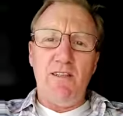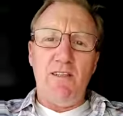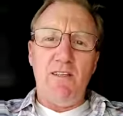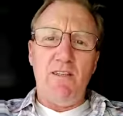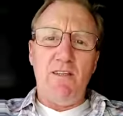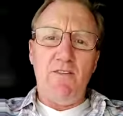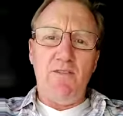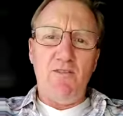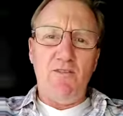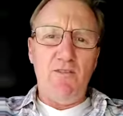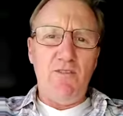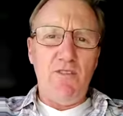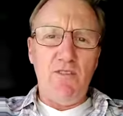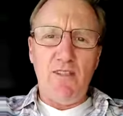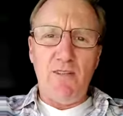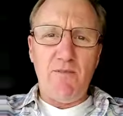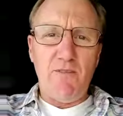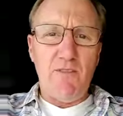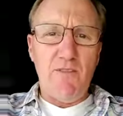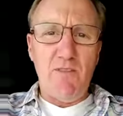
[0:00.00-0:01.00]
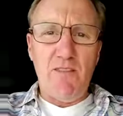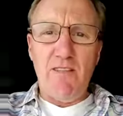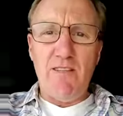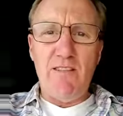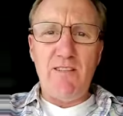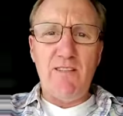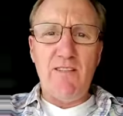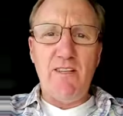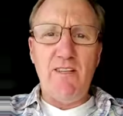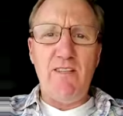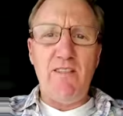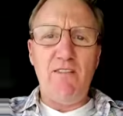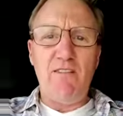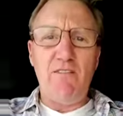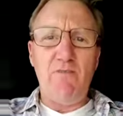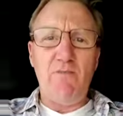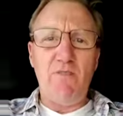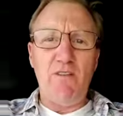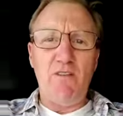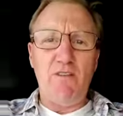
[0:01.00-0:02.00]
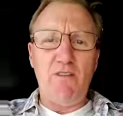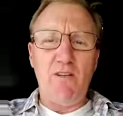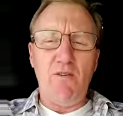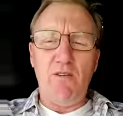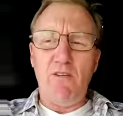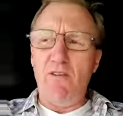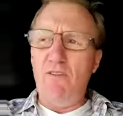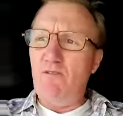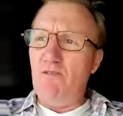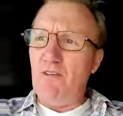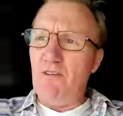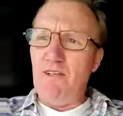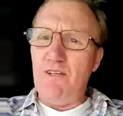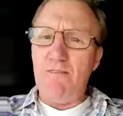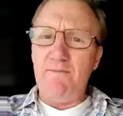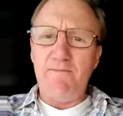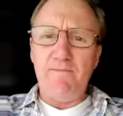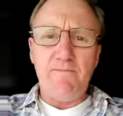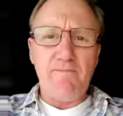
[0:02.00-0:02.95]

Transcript: And I thought, this is absolutely insane, something is going off here.